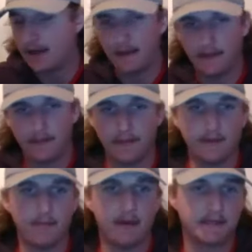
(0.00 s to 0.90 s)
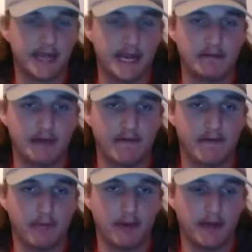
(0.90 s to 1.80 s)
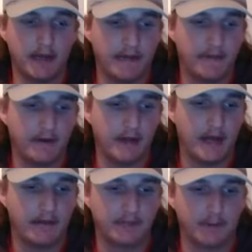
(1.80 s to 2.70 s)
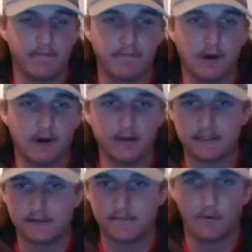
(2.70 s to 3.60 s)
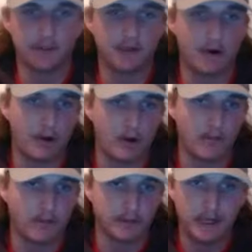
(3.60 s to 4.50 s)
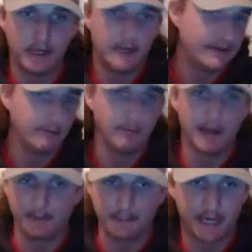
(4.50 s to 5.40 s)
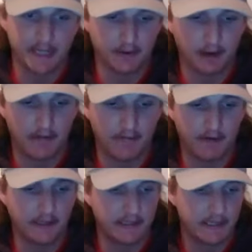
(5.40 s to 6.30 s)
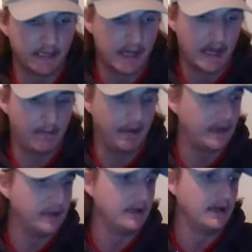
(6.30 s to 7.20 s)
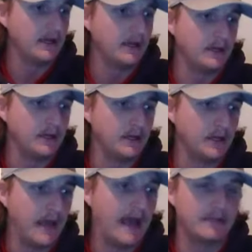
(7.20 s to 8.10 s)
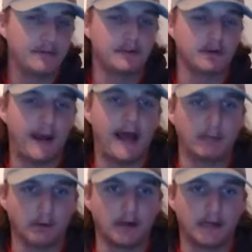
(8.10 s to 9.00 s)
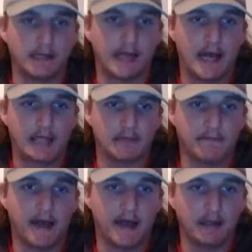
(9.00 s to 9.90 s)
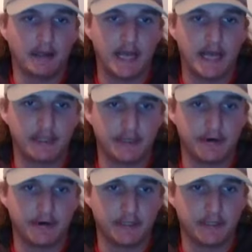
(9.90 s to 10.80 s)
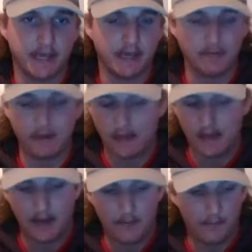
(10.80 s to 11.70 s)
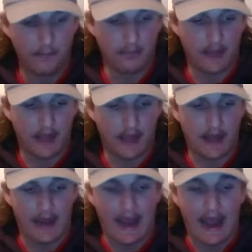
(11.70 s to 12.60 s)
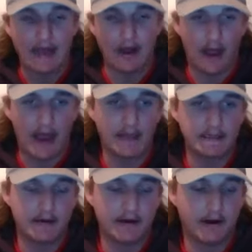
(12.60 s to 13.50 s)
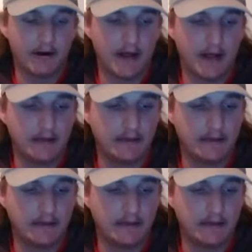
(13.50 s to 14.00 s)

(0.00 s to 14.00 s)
the best game they've ever played in their lives. They were flawless, forced turnovers, didn't make mistakes on offense. I mean, you had Spencer Rattler looking like the Heisman finalist last year in this game. At South Carolina,